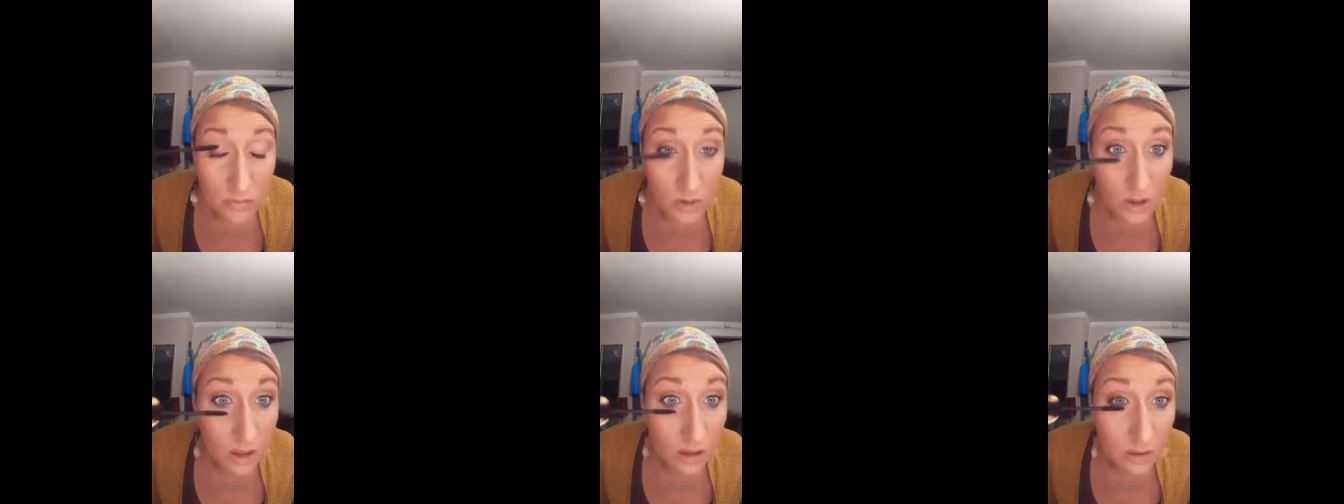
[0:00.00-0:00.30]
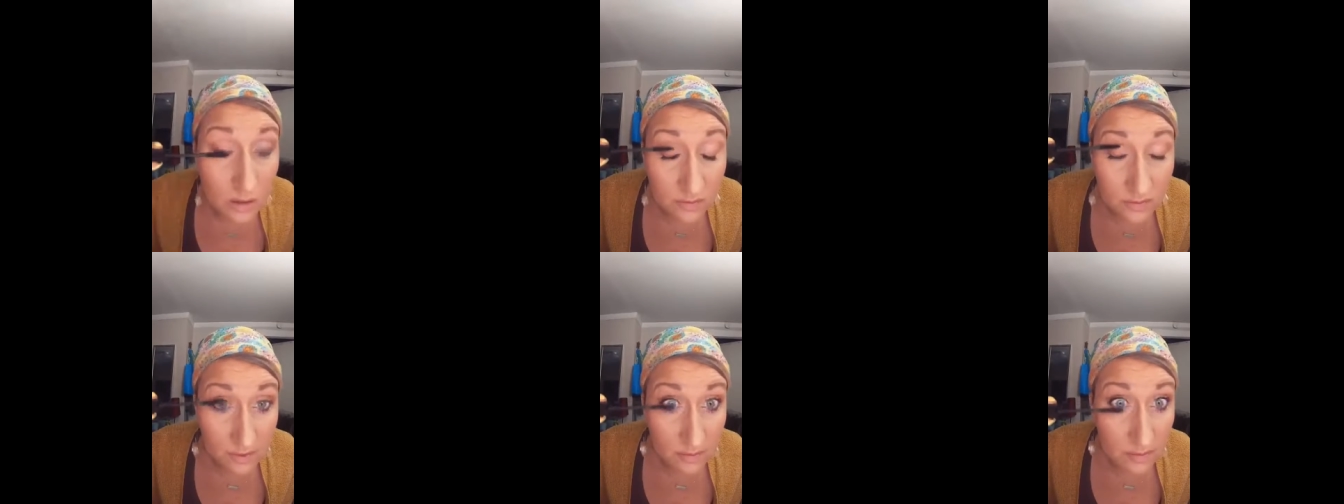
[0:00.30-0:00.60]
I don't
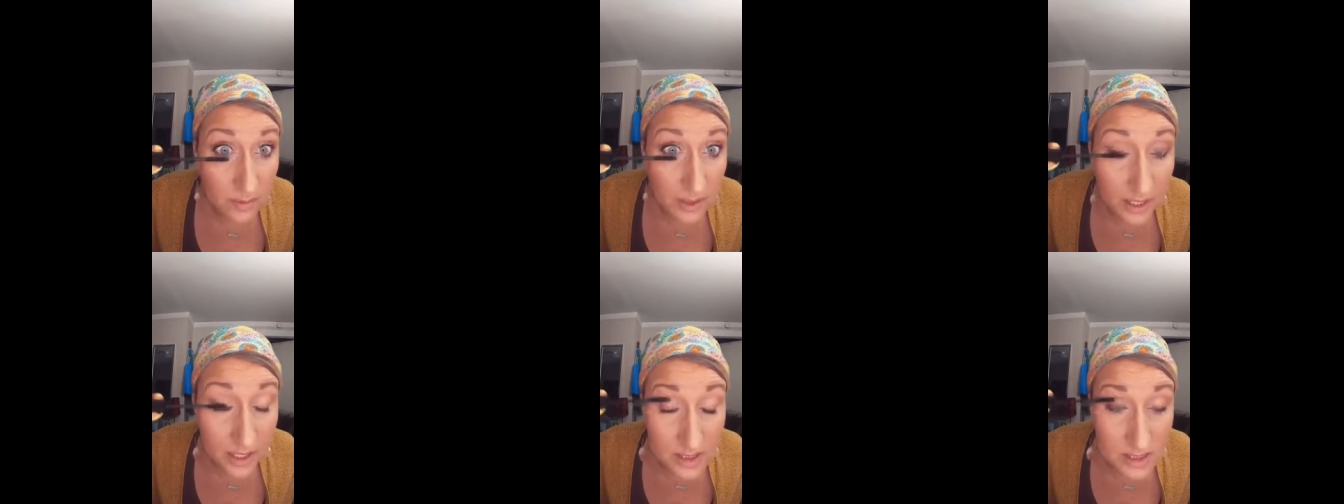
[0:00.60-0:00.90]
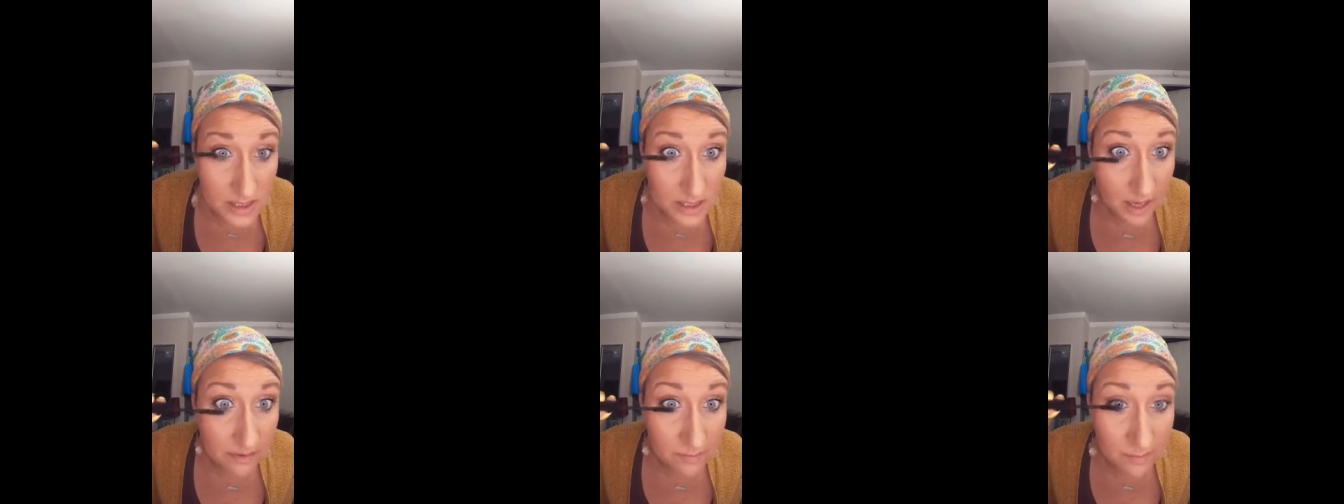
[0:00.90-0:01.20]
know if everybody else
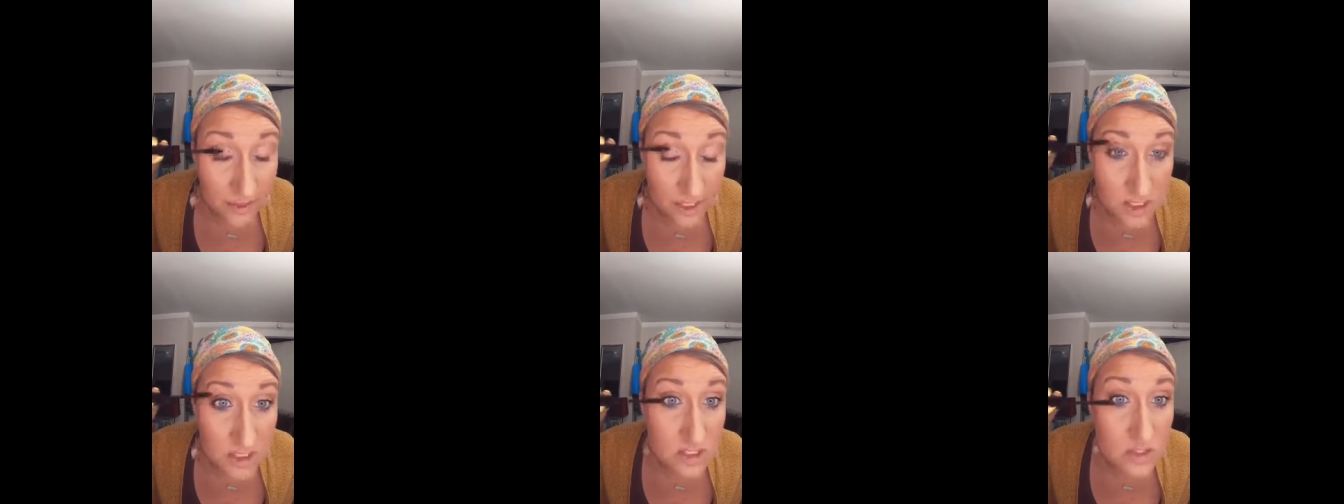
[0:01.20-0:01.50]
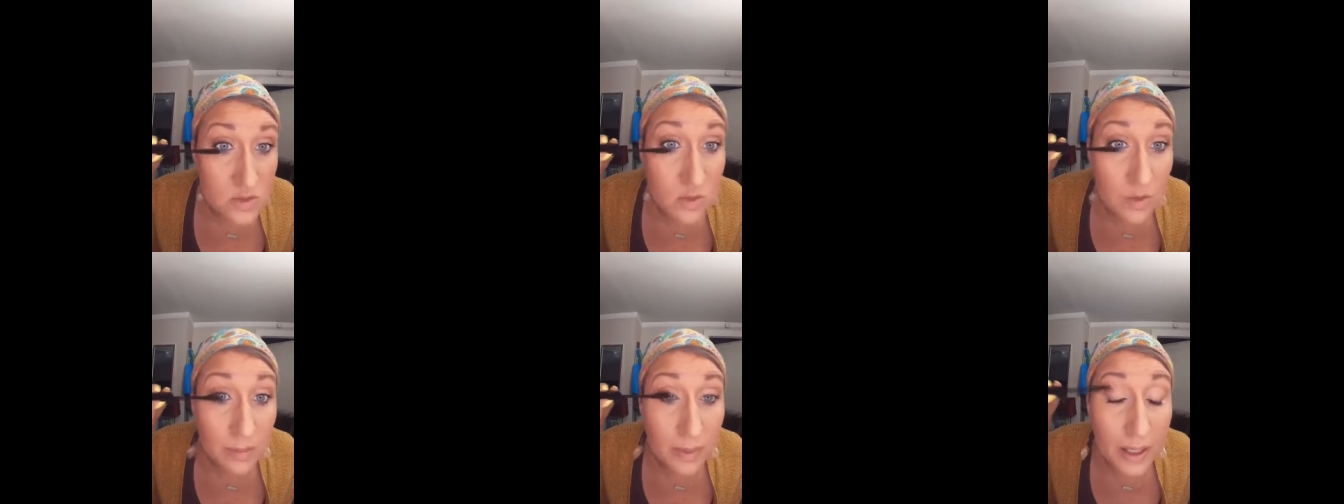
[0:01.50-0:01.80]
is having
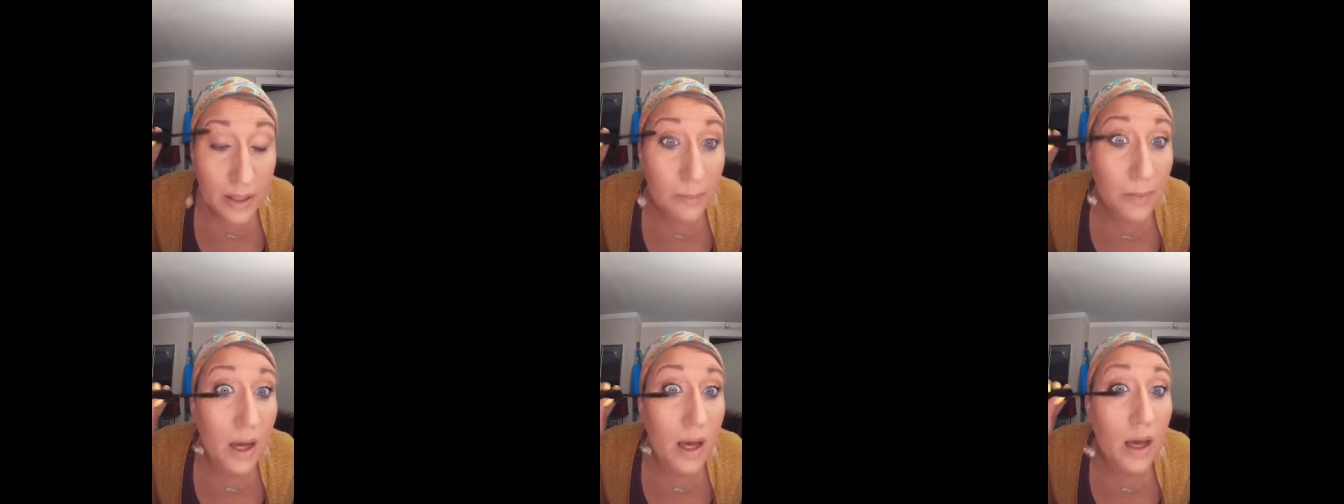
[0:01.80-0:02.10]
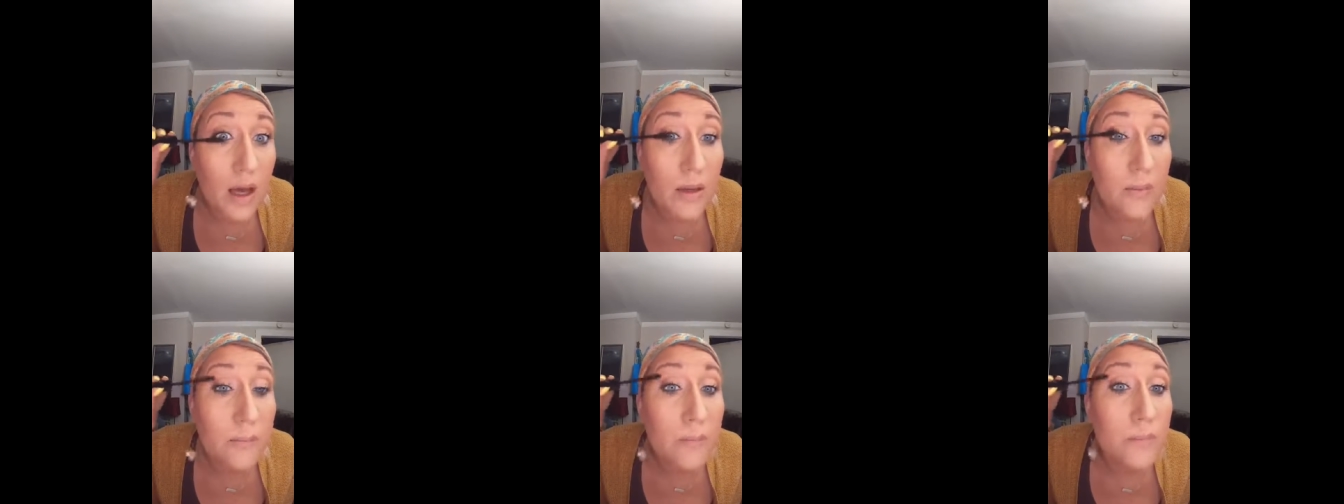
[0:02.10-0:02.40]
patience with me,
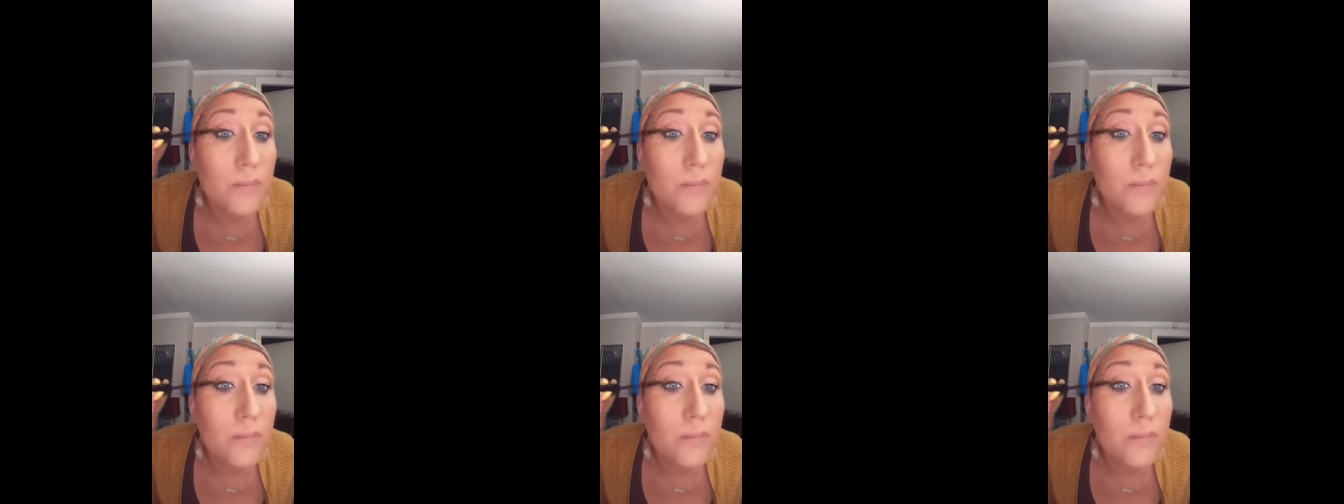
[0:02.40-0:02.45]
but